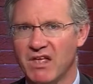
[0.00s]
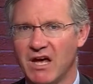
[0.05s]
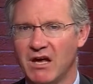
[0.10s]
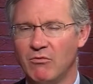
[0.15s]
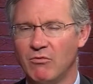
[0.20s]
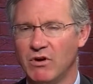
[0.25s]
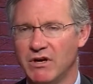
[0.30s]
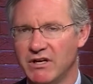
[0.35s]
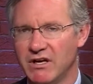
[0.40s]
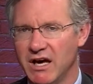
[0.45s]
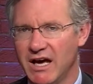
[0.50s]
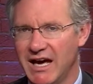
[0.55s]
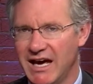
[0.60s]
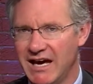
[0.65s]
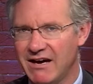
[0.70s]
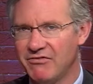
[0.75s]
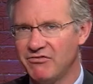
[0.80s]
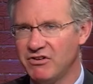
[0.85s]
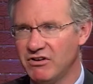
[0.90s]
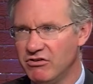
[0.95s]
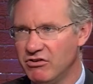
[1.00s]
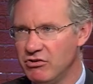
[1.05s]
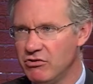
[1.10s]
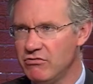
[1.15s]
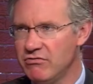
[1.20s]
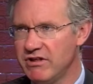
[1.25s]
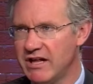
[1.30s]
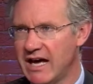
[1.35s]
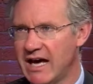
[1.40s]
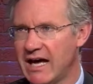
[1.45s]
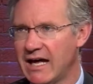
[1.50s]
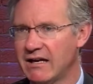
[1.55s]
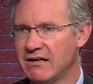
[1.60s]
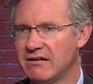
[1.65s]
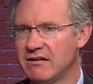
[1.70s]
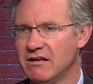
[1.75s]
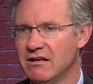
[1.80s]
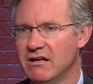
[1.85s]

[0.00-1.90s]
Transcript: And when you have to do that,